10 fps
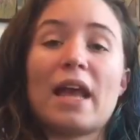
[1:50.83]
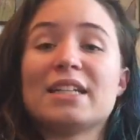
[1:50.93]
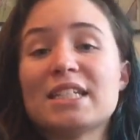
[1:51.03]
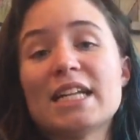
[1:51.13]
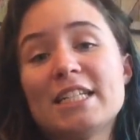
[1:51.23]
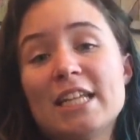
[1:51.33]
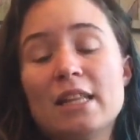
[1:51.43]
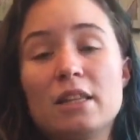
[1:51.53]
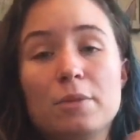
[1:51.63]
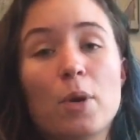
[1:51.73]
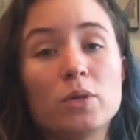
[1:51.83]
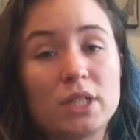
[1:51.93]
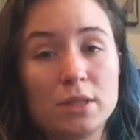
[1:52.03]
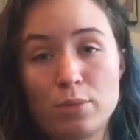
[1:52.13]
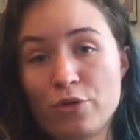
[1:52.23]
And it's not to say that the boat
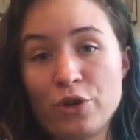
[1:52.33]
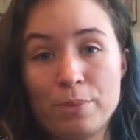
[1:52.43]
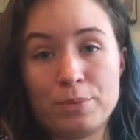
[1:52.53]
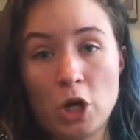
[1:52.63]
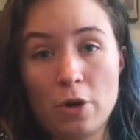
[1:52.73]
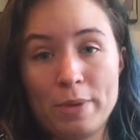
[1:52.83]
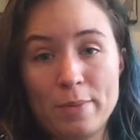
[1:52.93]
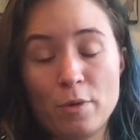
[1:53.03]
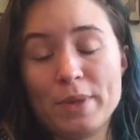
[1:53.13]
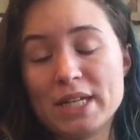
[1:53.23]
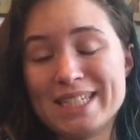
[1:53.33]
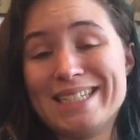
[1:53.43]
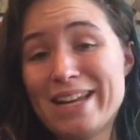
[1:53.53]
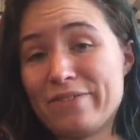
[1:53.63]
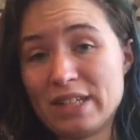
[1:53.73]
doesn't prefer tall people, because
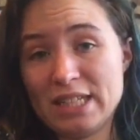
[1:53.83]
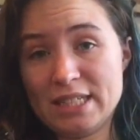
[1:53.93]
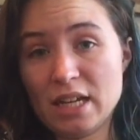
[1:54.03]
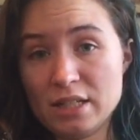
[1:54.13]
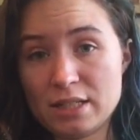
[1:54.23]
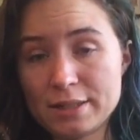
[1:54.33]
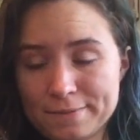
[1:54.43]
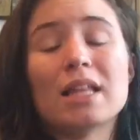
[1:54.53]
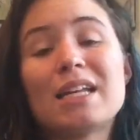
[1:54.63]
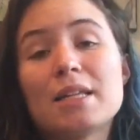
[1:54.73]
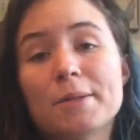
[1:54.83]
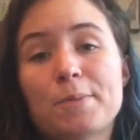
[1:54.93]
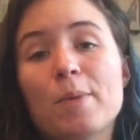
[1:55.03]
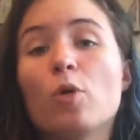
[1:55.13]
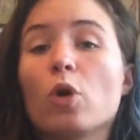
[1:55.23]
it definitely does. A lot of times,
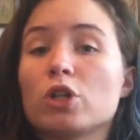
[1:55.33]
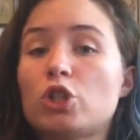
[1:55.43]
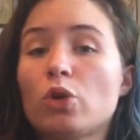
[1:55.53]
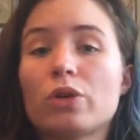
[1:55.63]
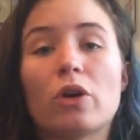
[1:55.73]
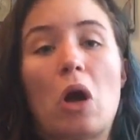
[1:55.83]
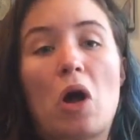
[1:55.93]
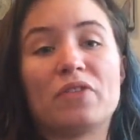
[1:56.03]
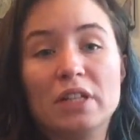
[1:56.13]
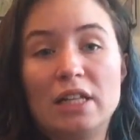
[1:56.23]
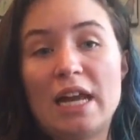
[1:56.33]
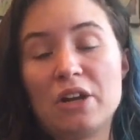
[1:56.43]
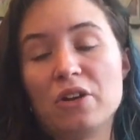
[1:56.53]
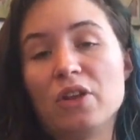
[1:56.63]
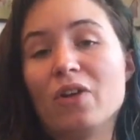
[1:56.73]
people who are shorter are often
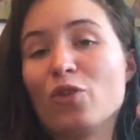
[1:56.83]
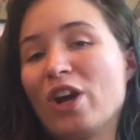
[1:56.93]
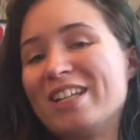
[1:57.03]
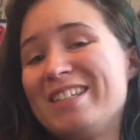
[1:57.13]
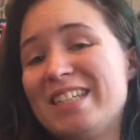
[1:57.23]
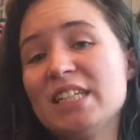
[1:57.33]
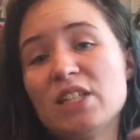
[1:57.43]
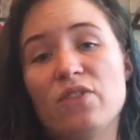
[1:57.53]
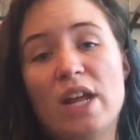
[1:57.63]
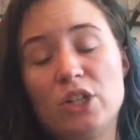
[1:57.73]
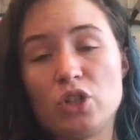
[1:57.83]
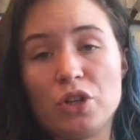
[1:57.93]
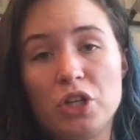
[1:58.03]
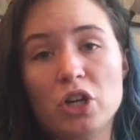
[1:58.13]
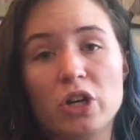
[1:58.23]
lighter and therefore at a disadvantage
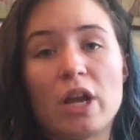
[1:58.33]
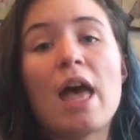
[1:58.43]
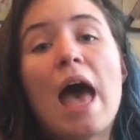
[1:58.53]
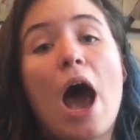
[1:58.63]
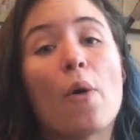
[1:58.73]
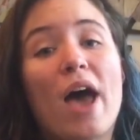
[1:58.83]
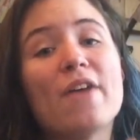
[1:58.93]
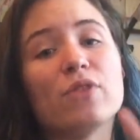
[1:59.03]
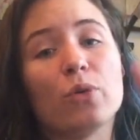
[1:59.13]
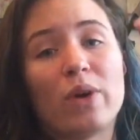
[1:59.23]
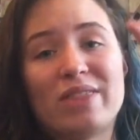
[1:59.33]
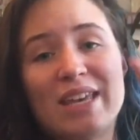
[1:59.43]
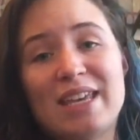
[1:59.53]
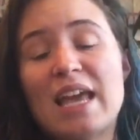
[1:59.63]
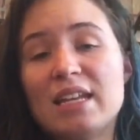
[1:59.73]
on the erg. However, when they
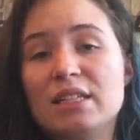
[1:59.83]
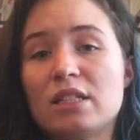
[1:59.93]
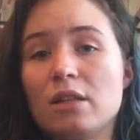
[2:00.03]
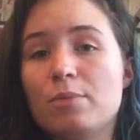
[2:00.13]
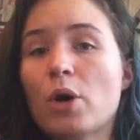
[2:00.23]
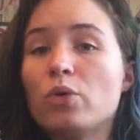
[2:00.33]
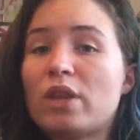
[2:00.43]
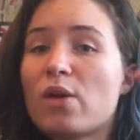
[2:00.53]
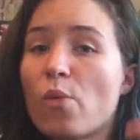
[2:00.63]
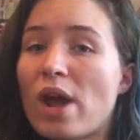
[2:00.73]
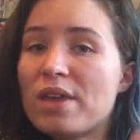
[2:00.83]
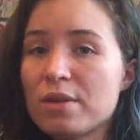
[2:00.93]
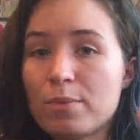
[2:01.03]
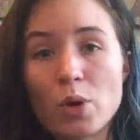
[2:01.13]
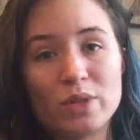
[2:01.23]
get into the boat, they weigh
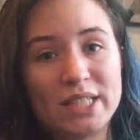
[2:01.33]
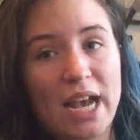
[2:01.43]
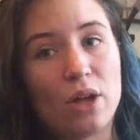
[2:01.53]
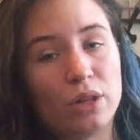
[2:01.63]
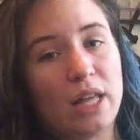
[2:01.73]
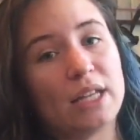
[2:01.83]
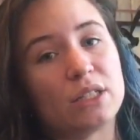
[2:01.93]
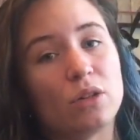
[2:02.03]
the boat down less.